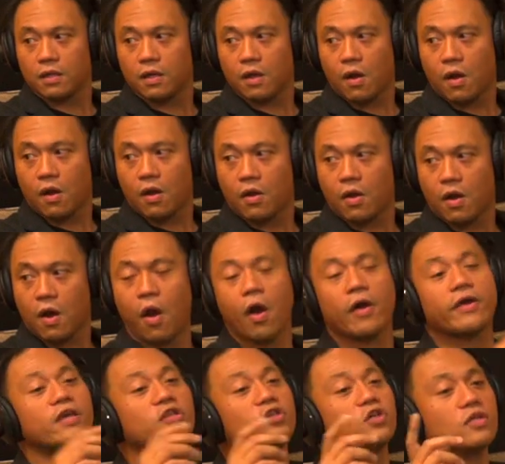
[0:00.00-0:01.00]

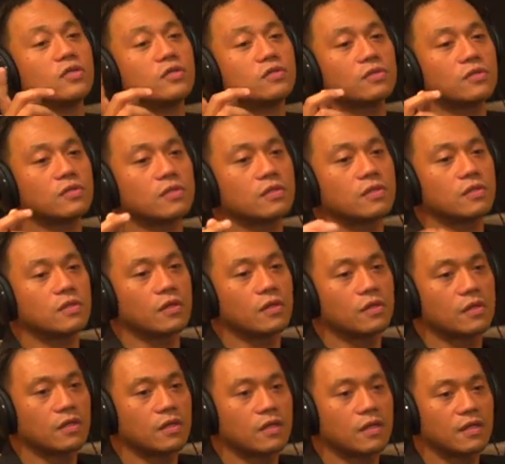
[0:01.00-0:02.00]

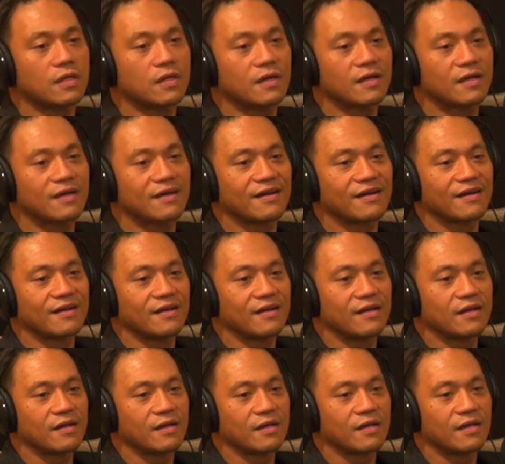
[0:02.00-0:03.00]

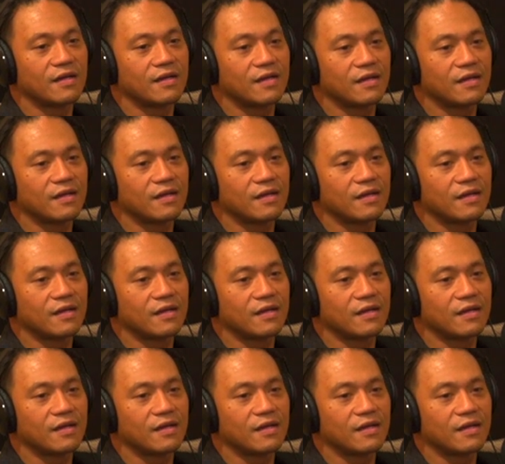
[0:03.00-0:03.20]
This person isn't speaking.